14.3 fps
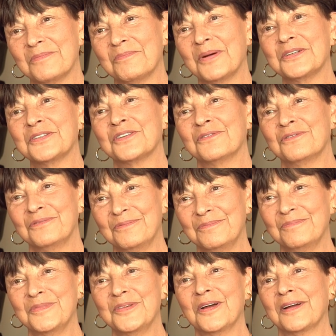a bunch of
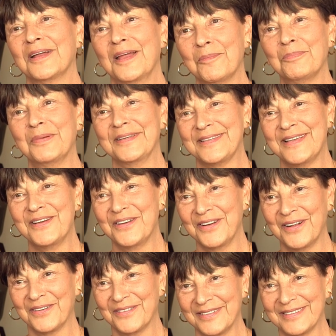young hippies, you
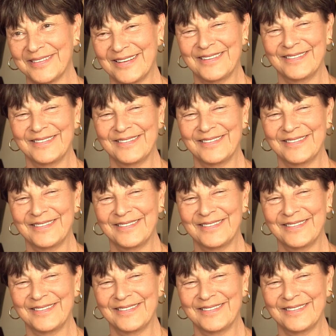know,